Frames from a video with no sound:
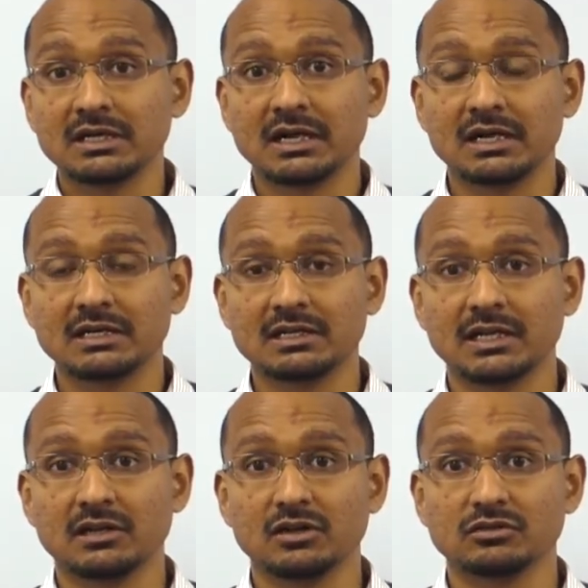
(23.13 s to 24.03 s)

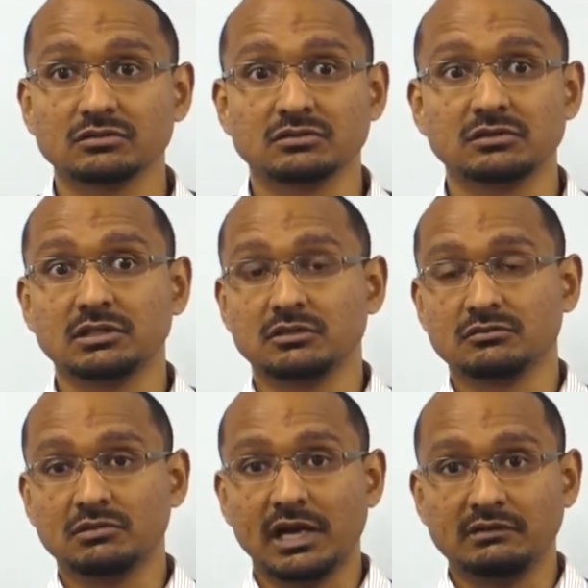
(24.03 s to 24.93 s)
let alone,
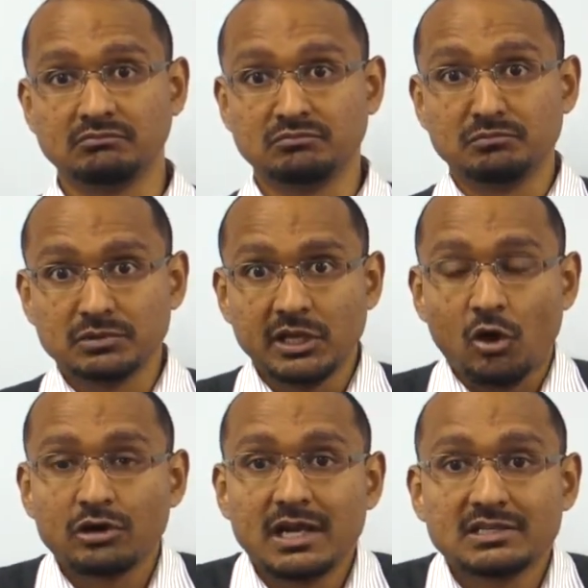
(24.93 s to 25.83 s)
the
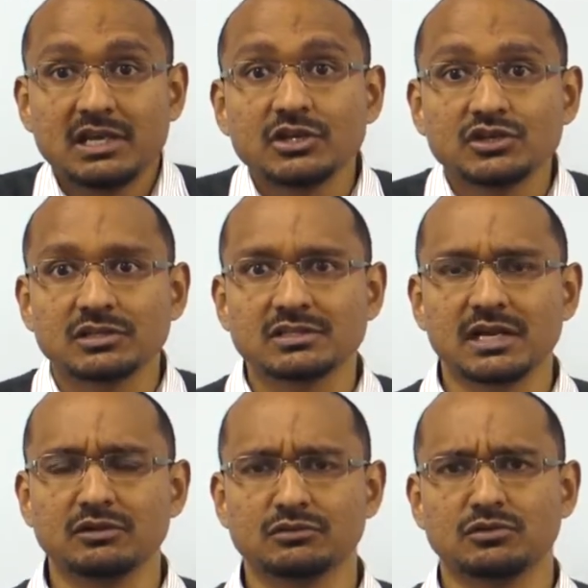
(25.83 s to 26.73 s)
organizations
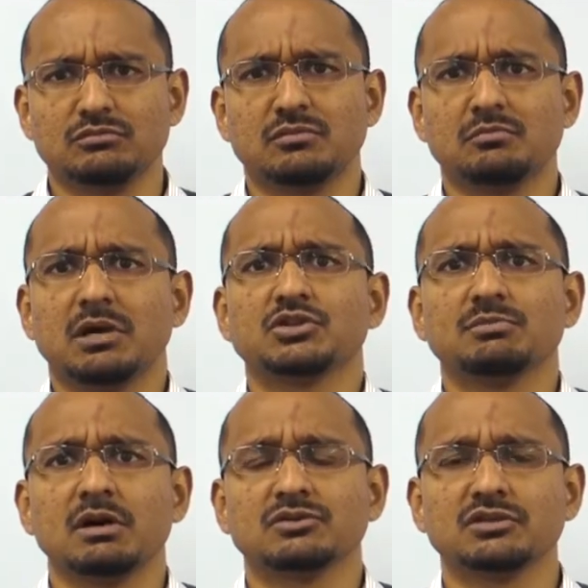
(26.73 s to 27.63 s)
I don't know much about.